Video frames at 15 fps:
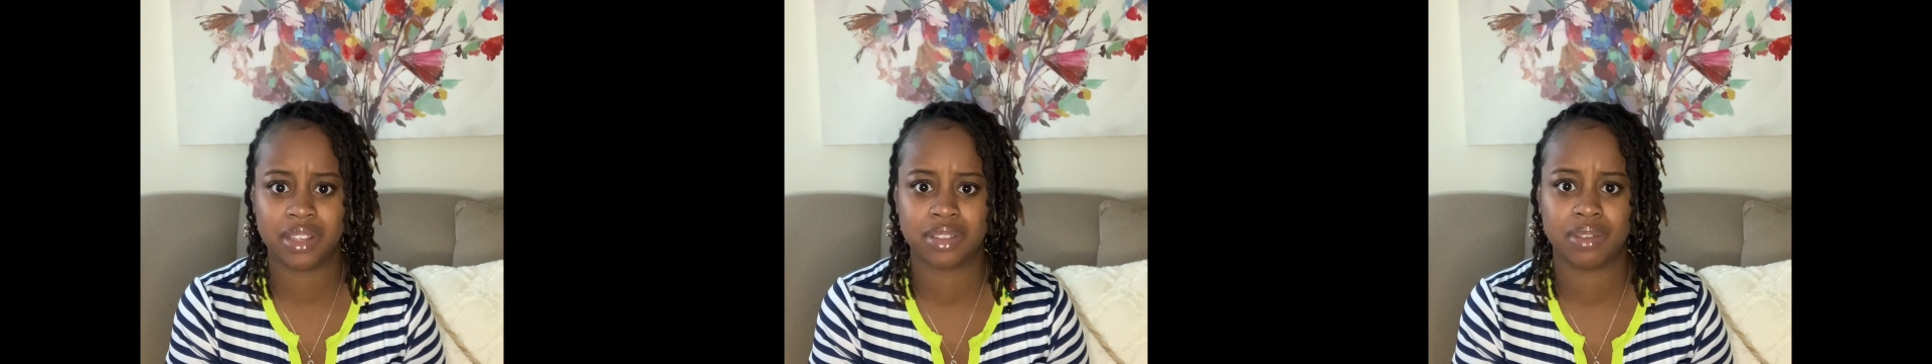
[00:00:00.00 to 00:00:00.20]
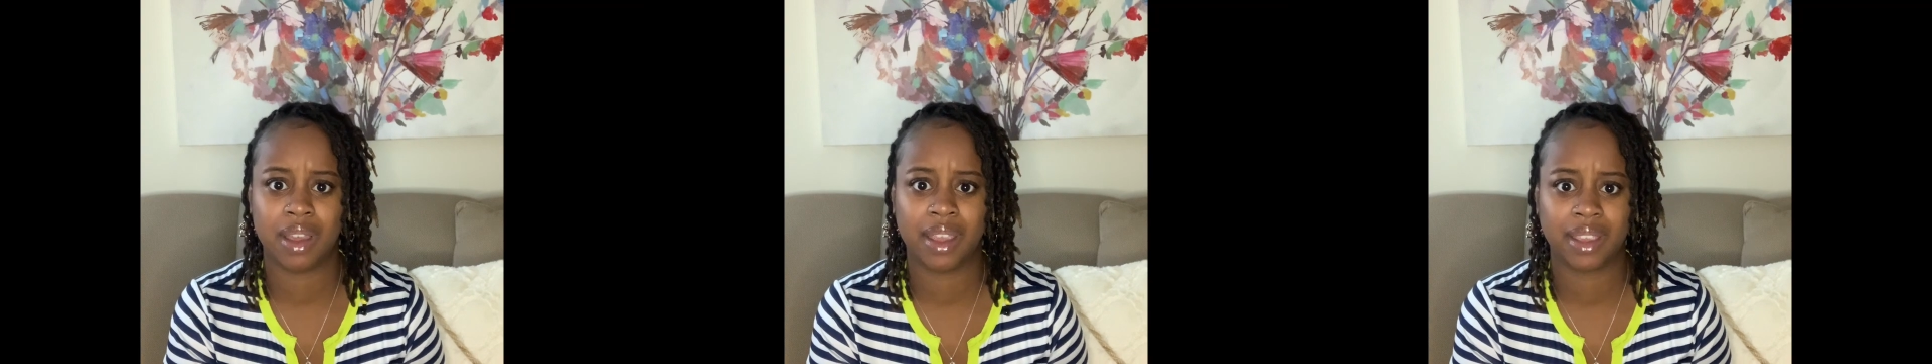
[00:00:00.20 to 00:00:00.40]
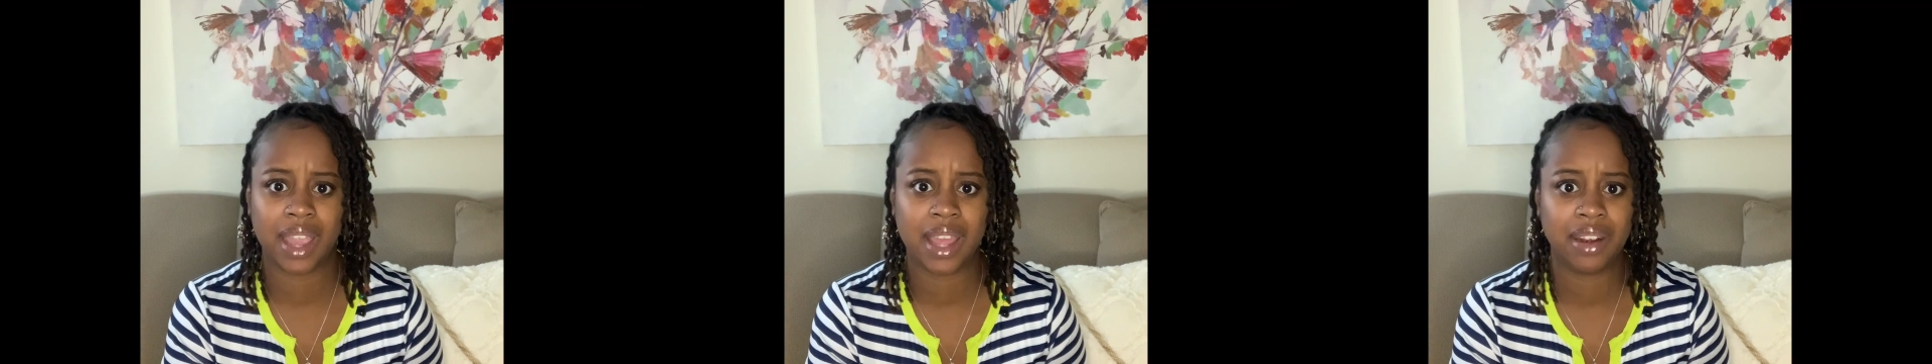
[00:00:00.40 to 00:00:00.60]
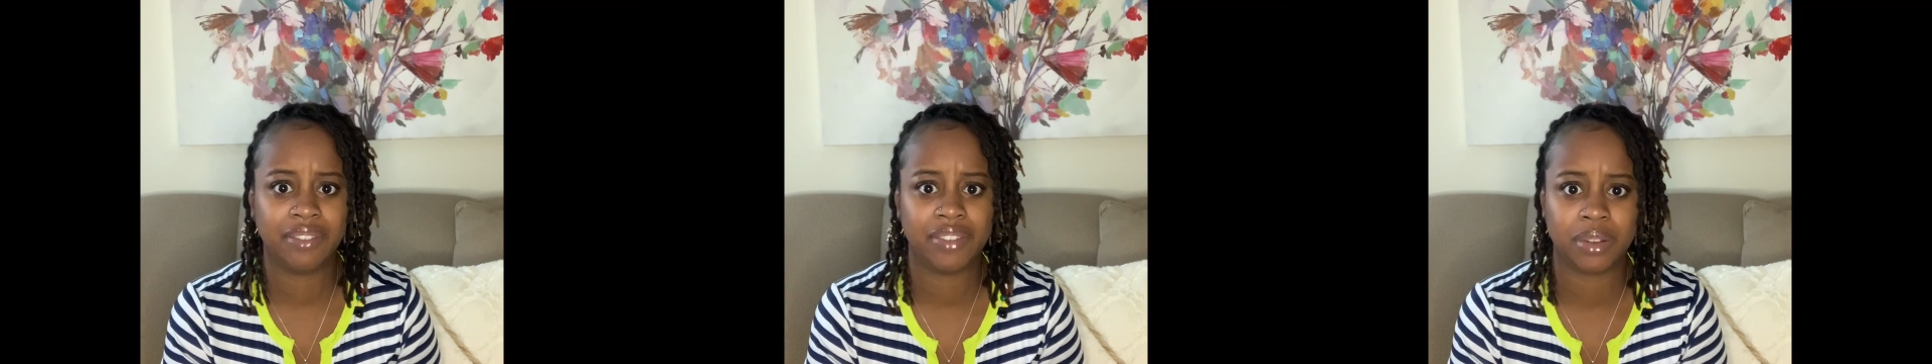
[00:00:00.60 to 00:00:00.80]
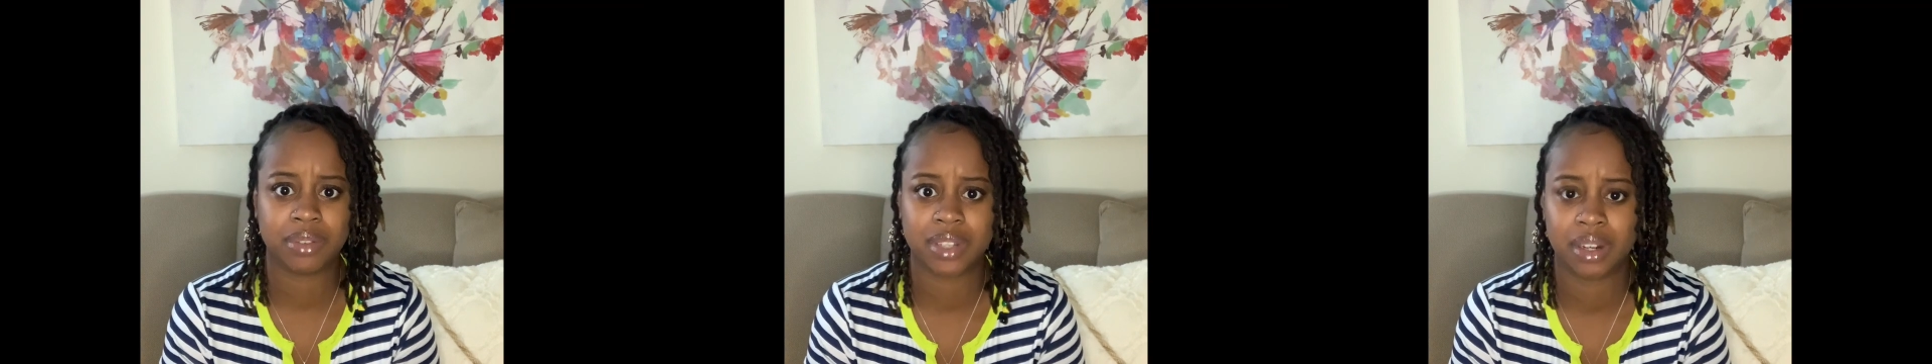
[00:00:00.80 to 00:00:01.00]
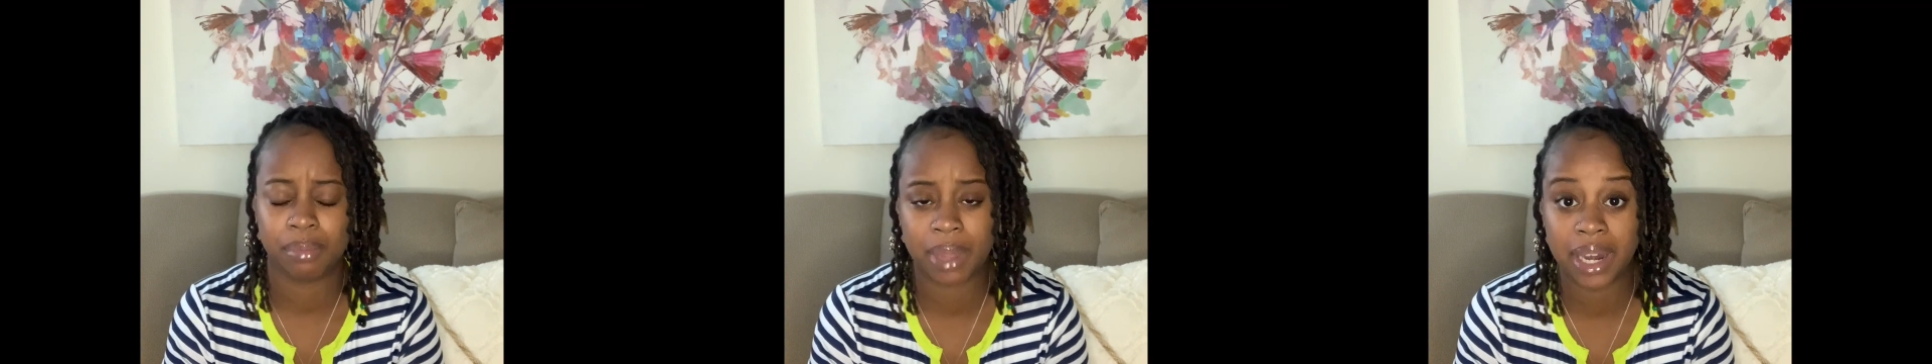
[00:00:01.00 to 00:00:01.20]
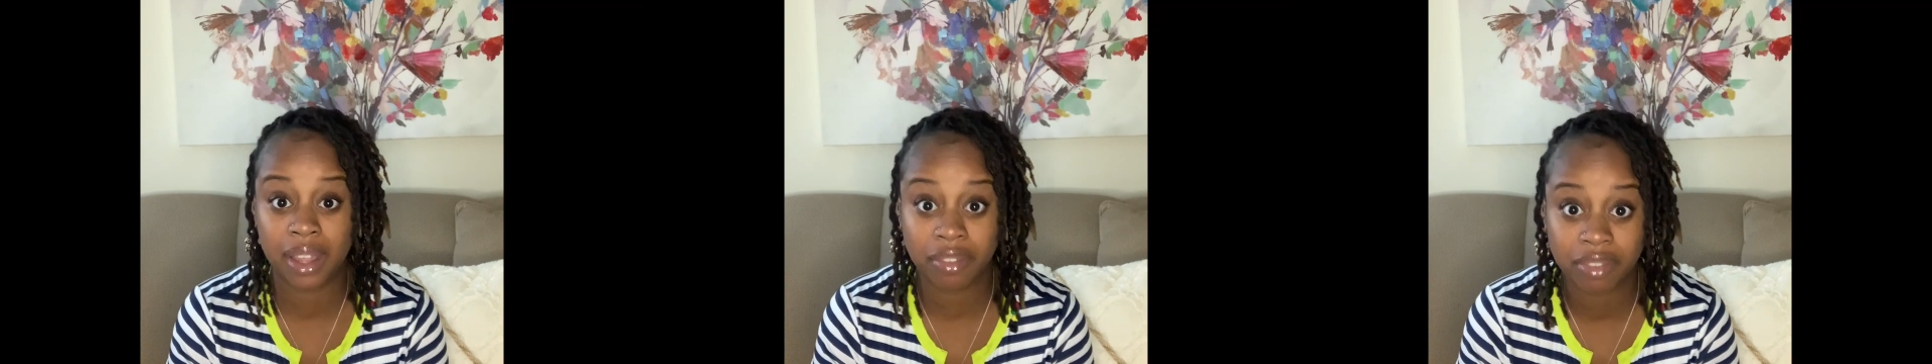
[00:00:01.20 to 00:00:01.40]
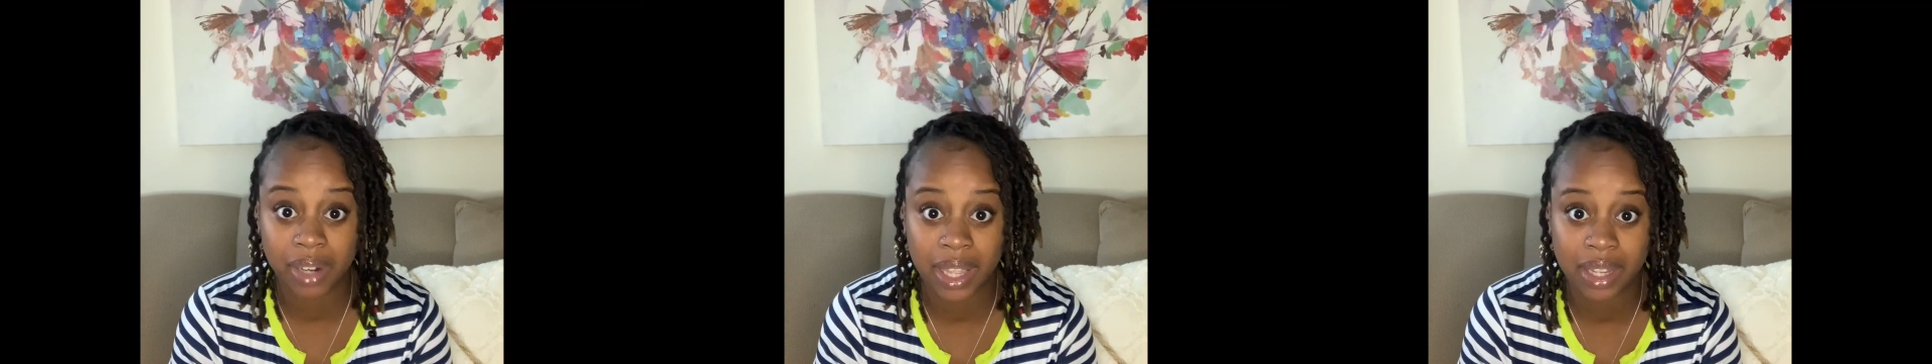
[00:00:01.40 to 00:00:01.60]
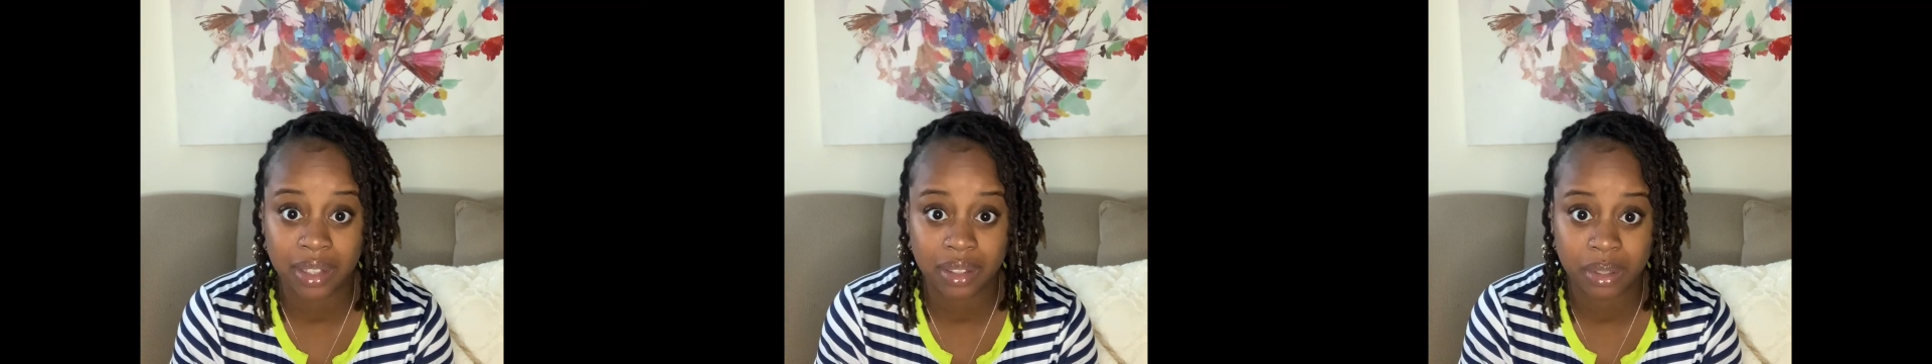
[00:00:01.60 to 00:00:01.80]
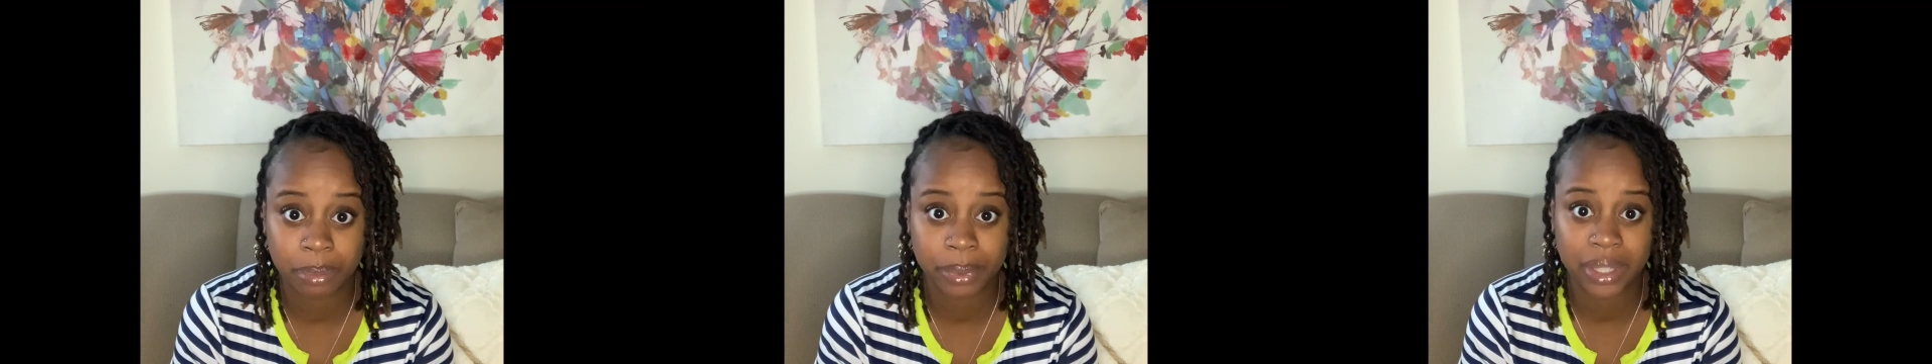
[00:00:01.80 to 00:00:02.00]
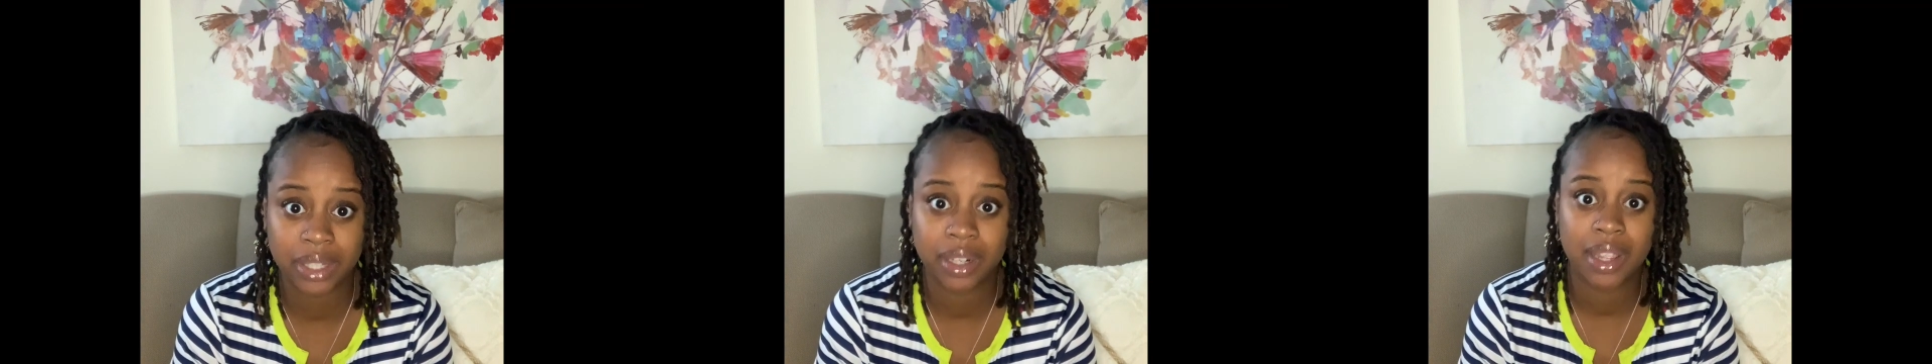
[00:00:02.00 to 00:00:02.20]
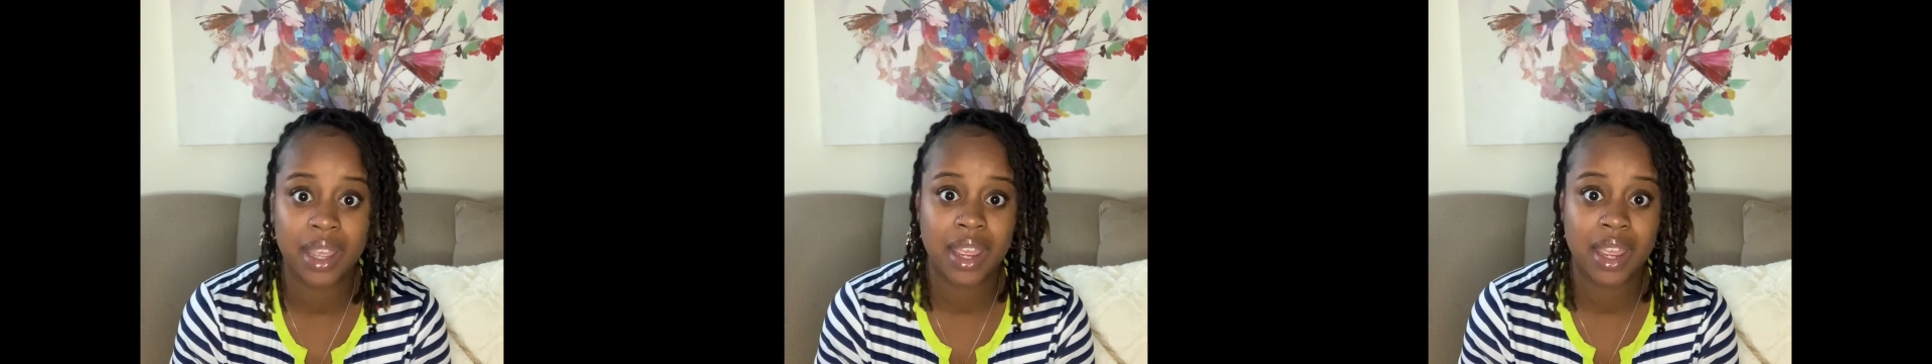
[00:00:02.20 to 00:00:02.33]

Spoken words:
So I kind of felt it in my left leg a little bit,